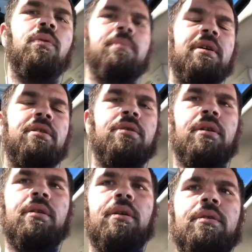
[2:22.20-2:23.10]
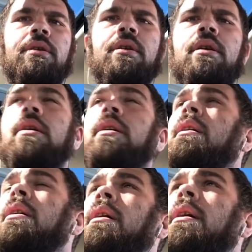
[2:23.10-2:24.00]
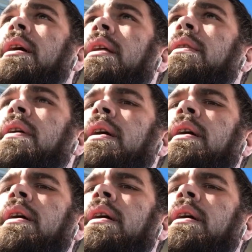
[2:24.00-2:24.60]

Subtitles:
in my truck, luckily, and